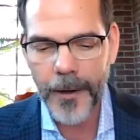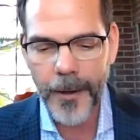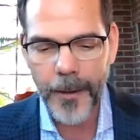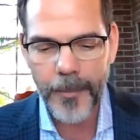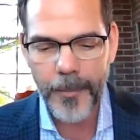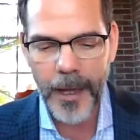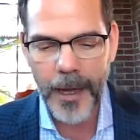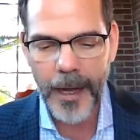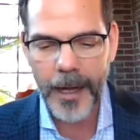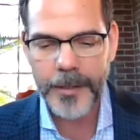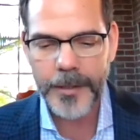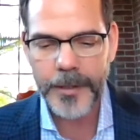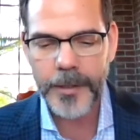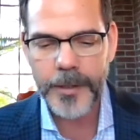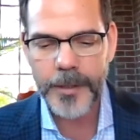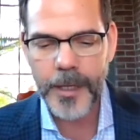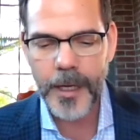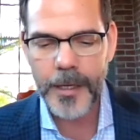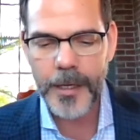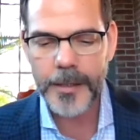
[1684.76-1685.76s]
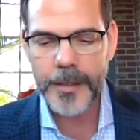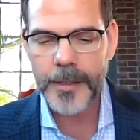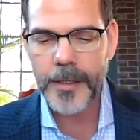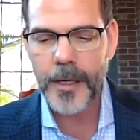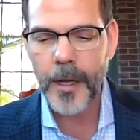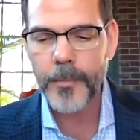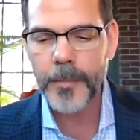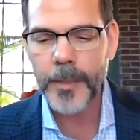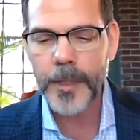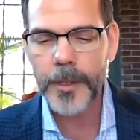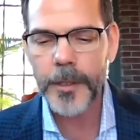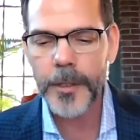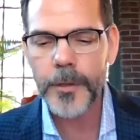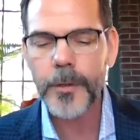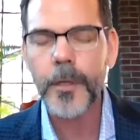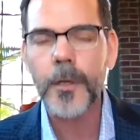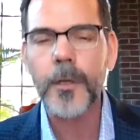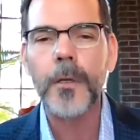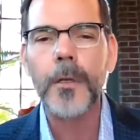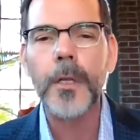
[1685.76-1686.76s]
um, exercise some
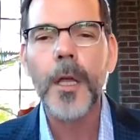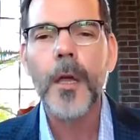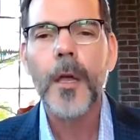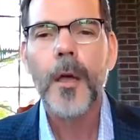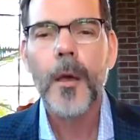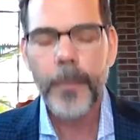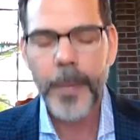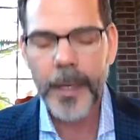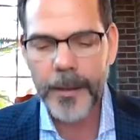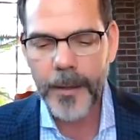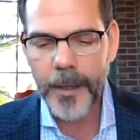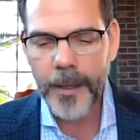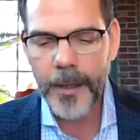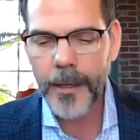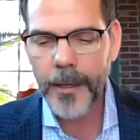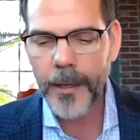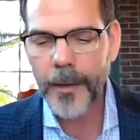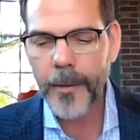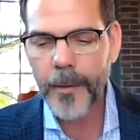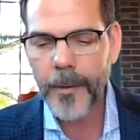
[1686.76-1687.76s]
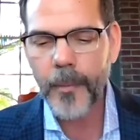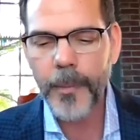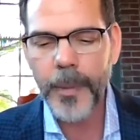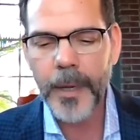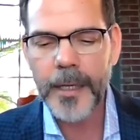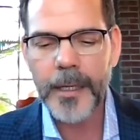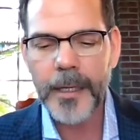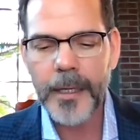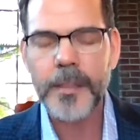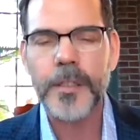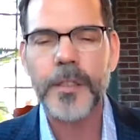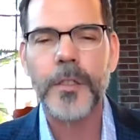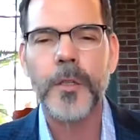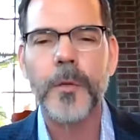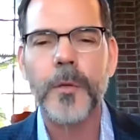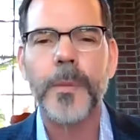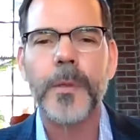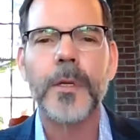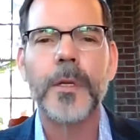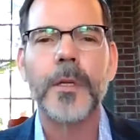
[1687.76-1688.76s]
control, but the but it's
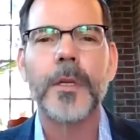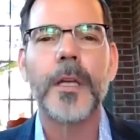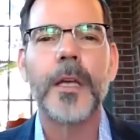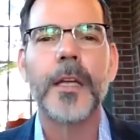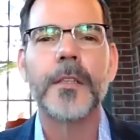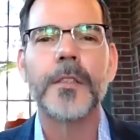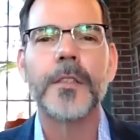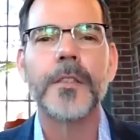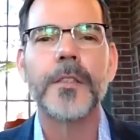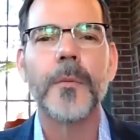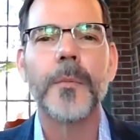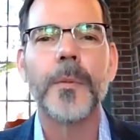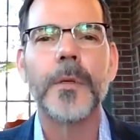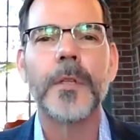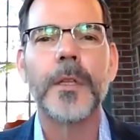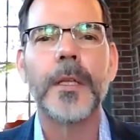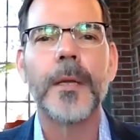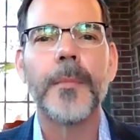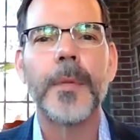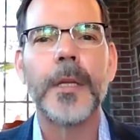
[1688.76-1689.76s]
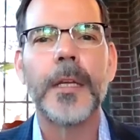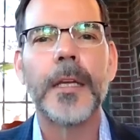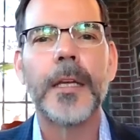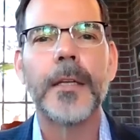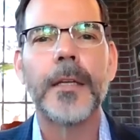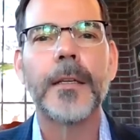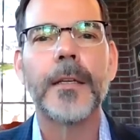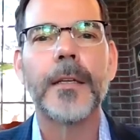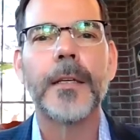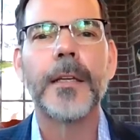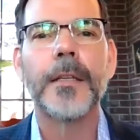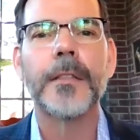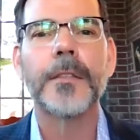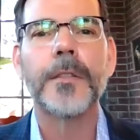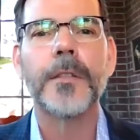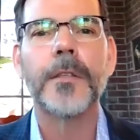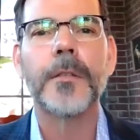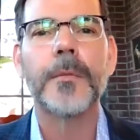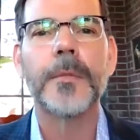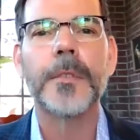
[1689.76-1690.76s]
super it's super limited in
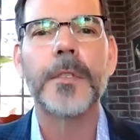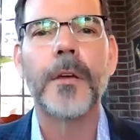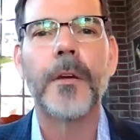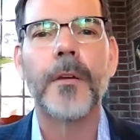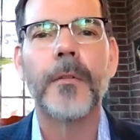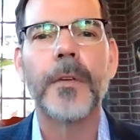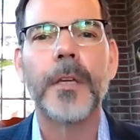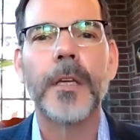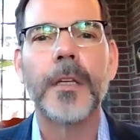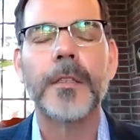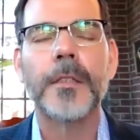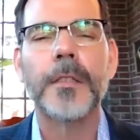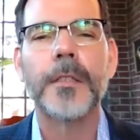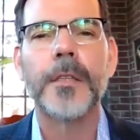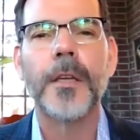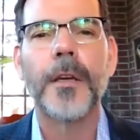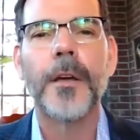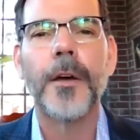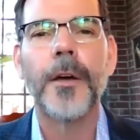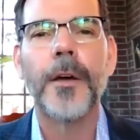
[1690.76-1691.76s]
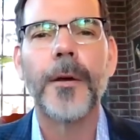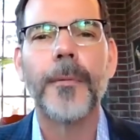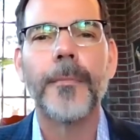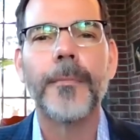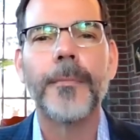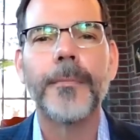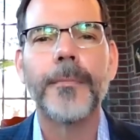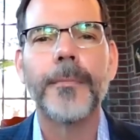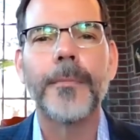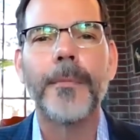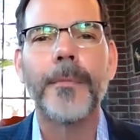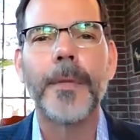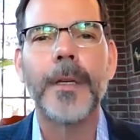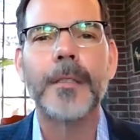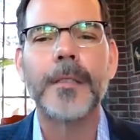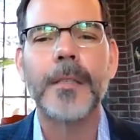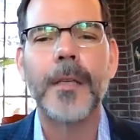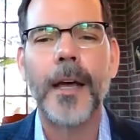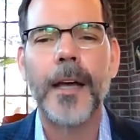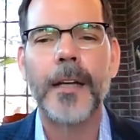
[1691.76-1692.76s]
terms of its um,
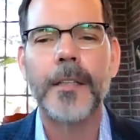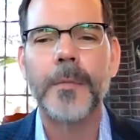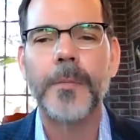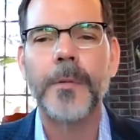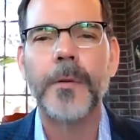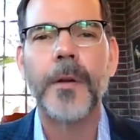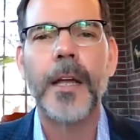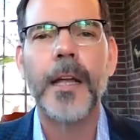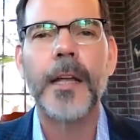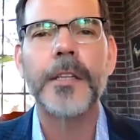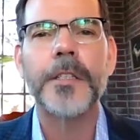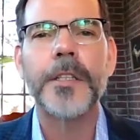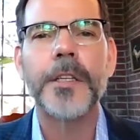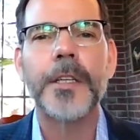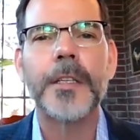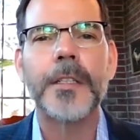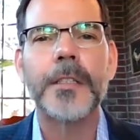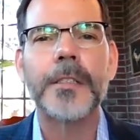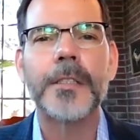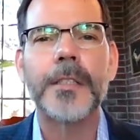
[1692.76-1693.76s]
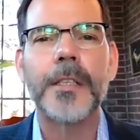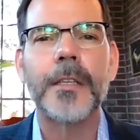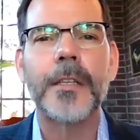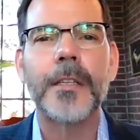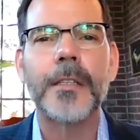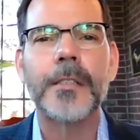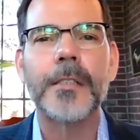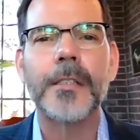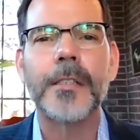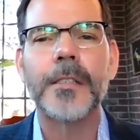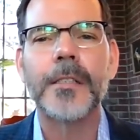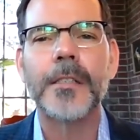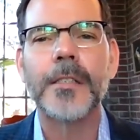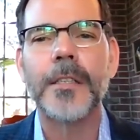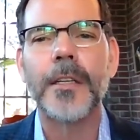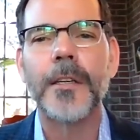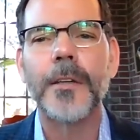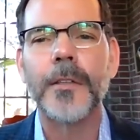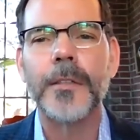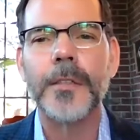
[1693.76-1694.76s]
its aspirations. It
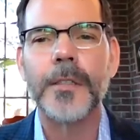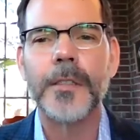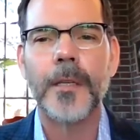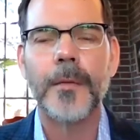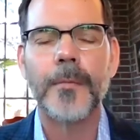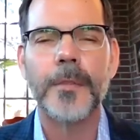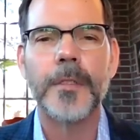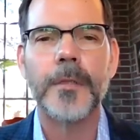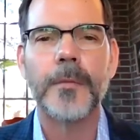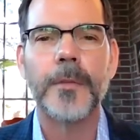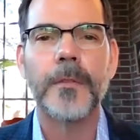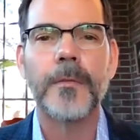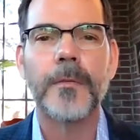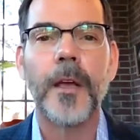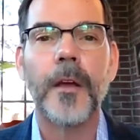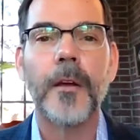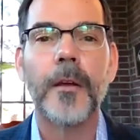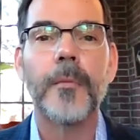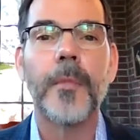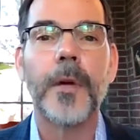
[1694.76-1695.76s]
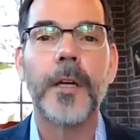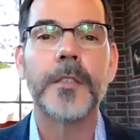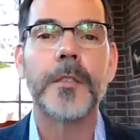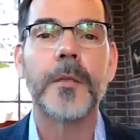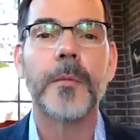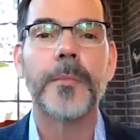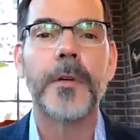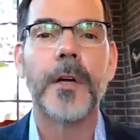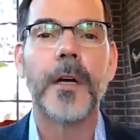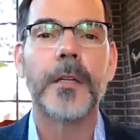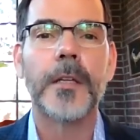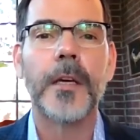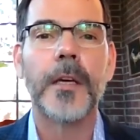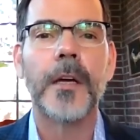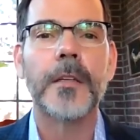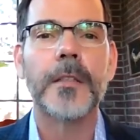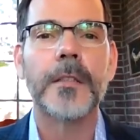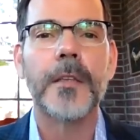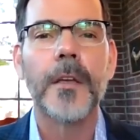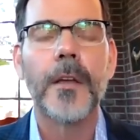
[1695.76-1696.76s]
still seems to be very much a
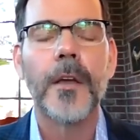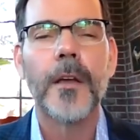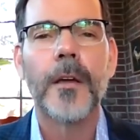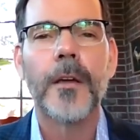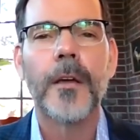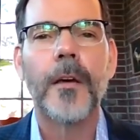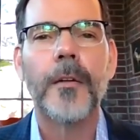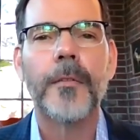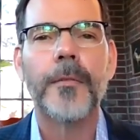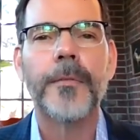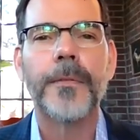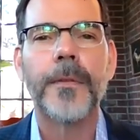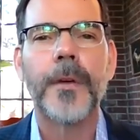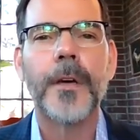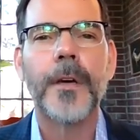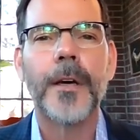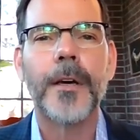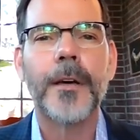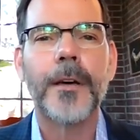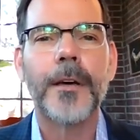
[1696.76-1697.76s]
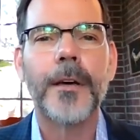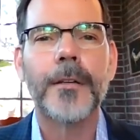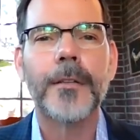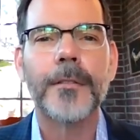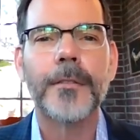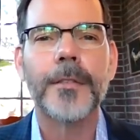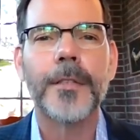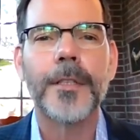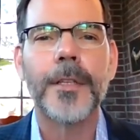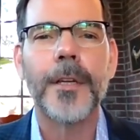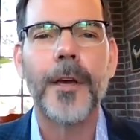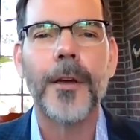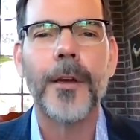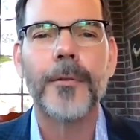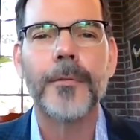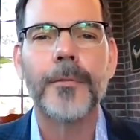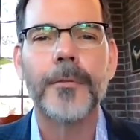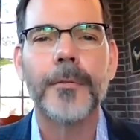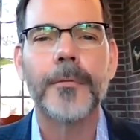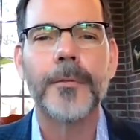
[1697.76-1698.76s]
product of uh, you
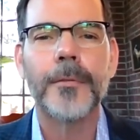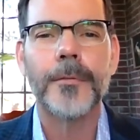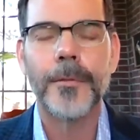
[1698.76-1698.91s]
know